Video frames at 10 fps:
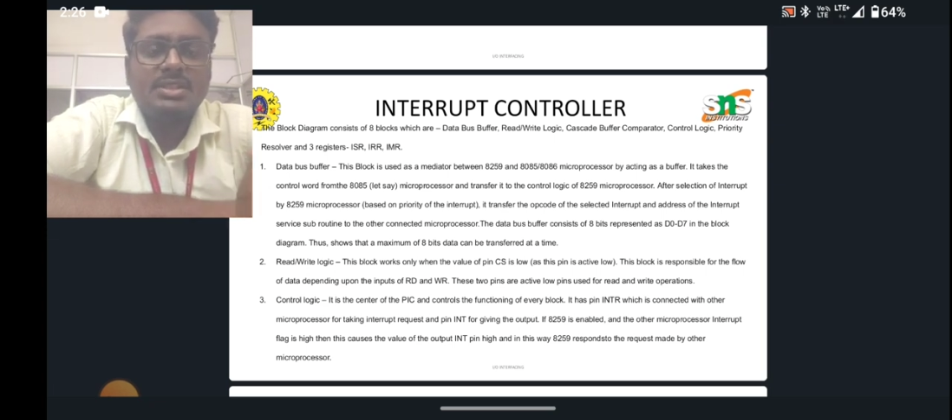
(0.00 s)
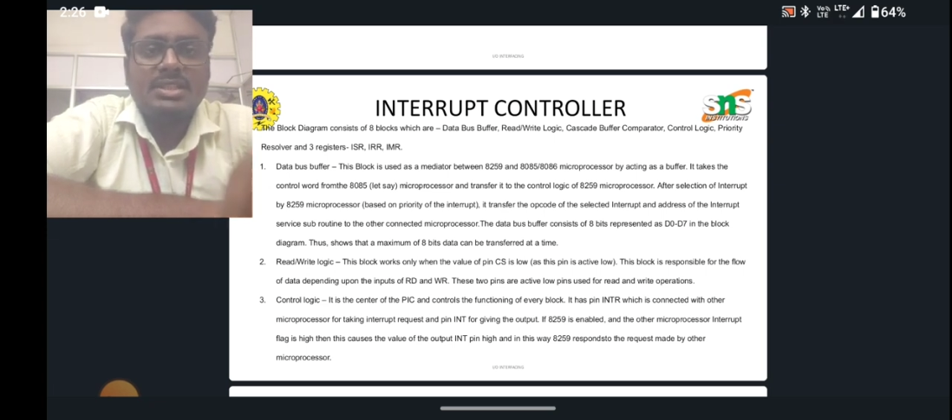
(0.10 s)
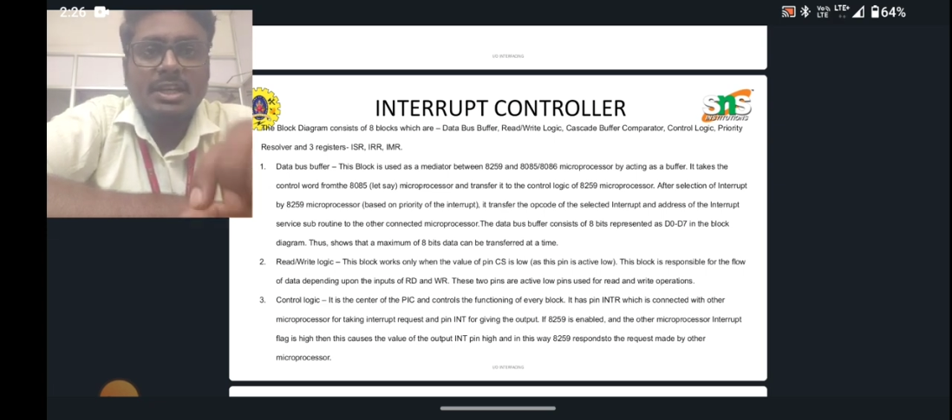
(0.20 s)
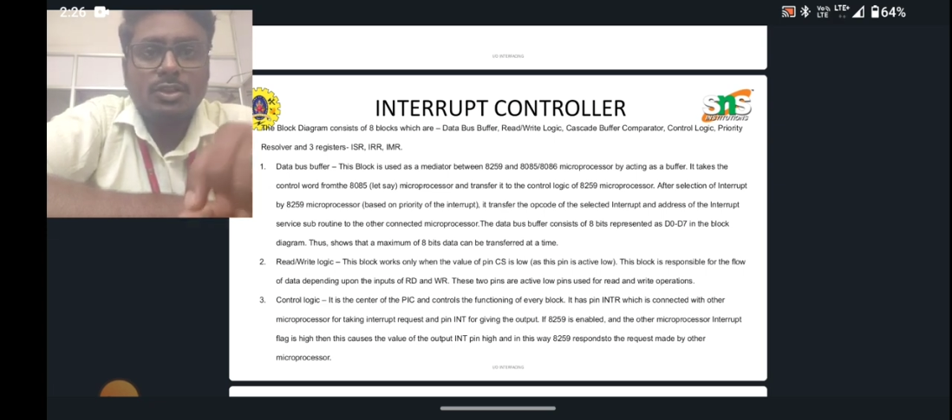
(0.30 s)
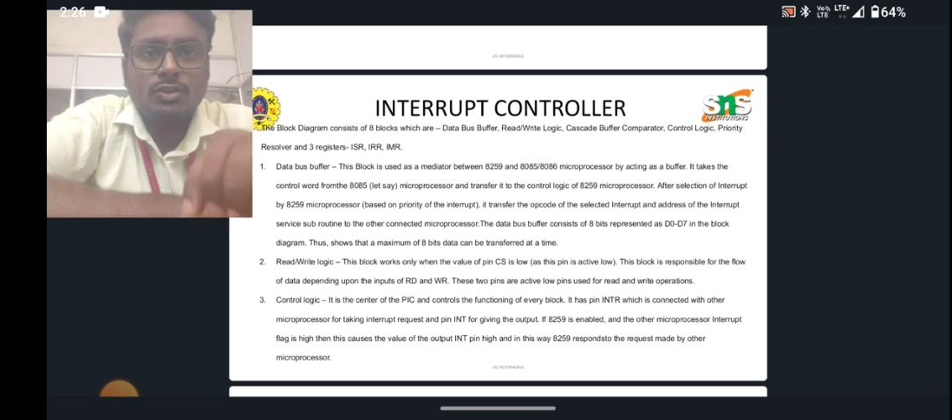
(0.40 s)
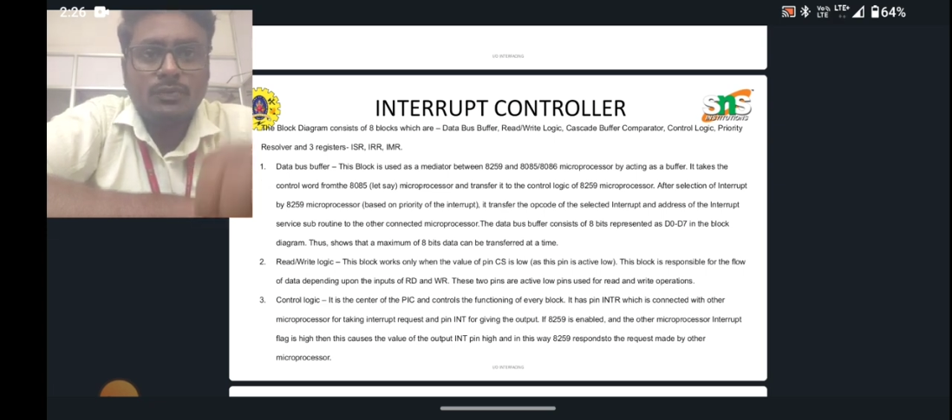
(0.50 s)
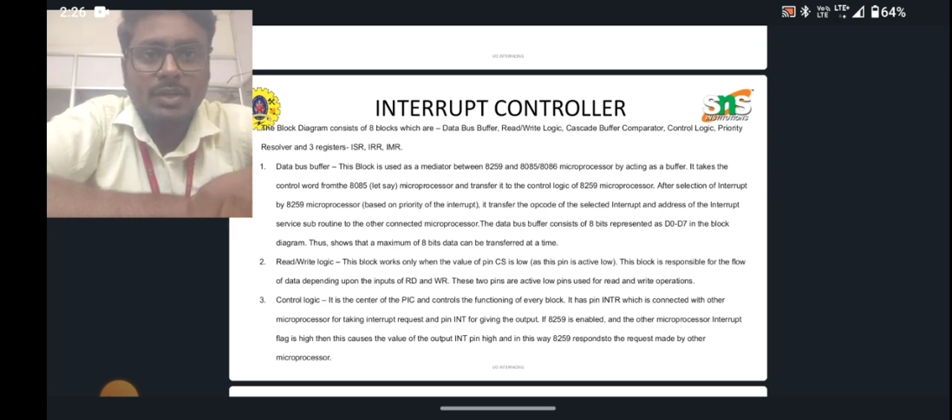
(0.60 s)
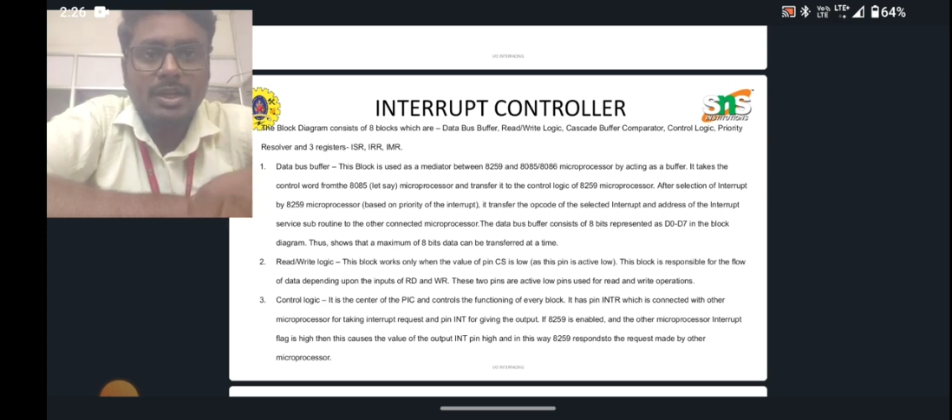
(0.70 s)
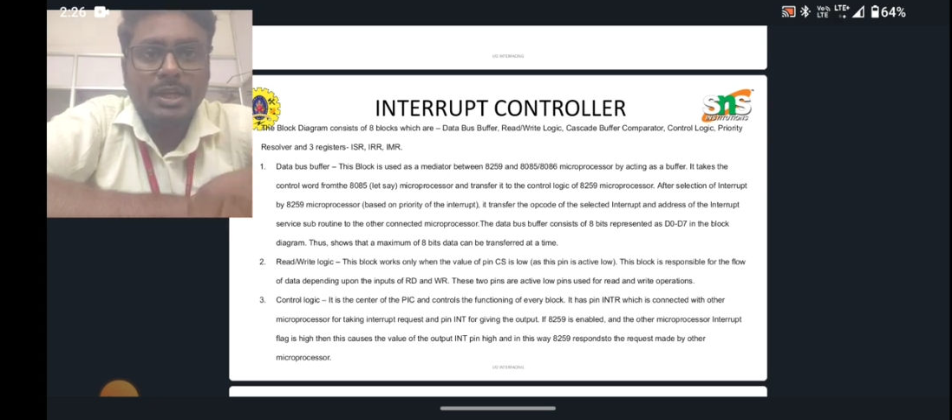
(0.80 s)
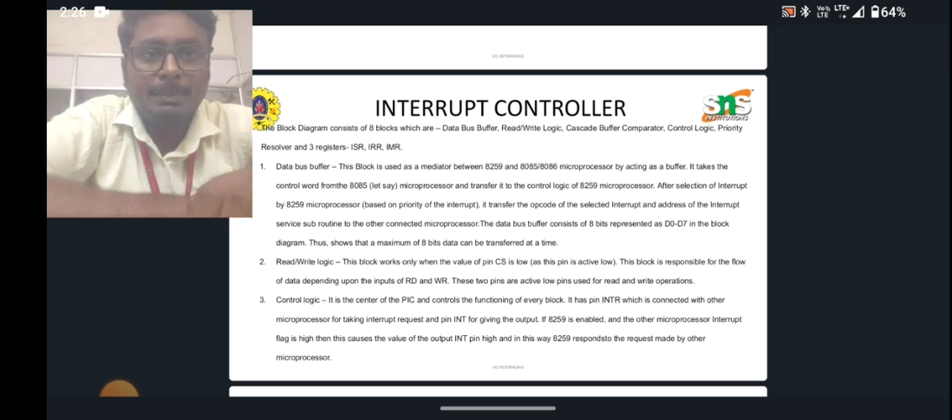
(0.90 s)

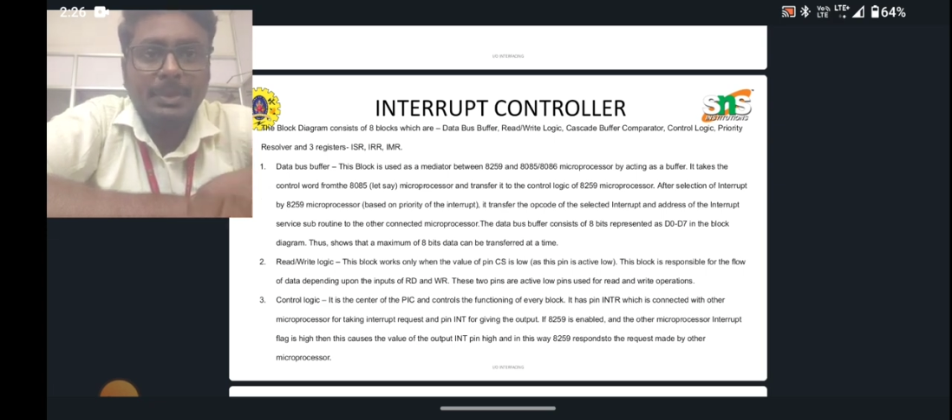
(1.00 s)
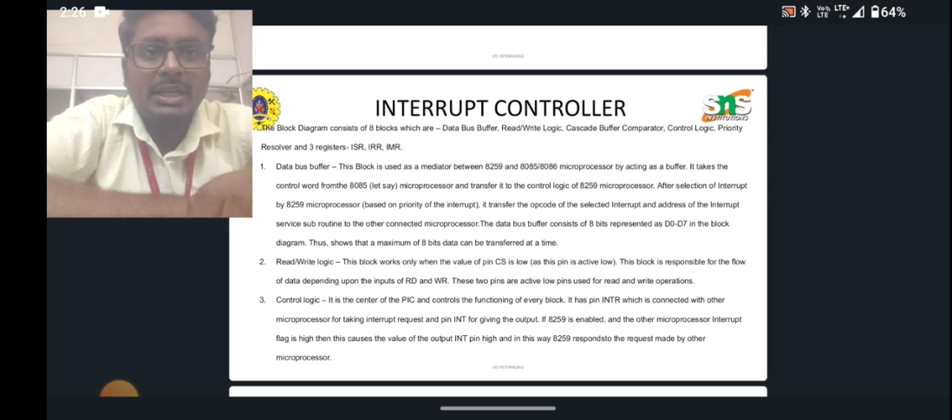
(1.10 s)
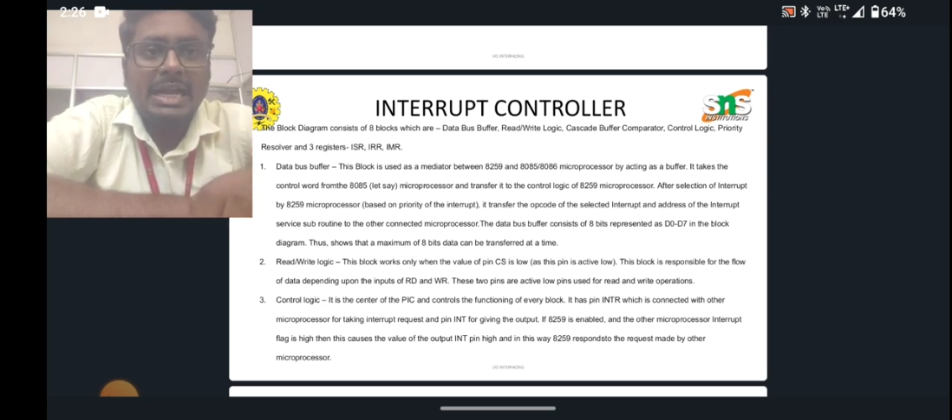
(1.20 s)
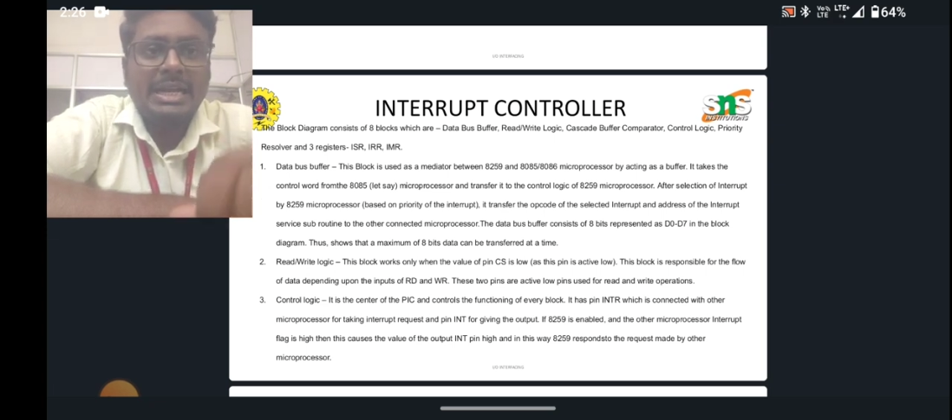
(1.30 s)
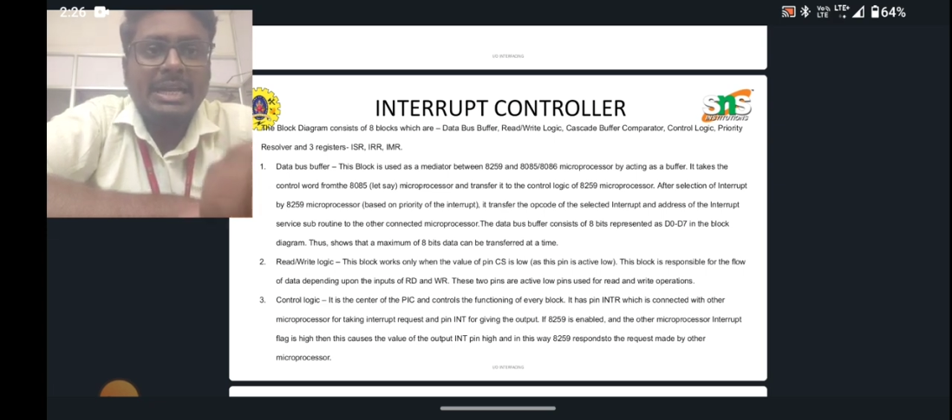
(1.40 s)
8259 PIC and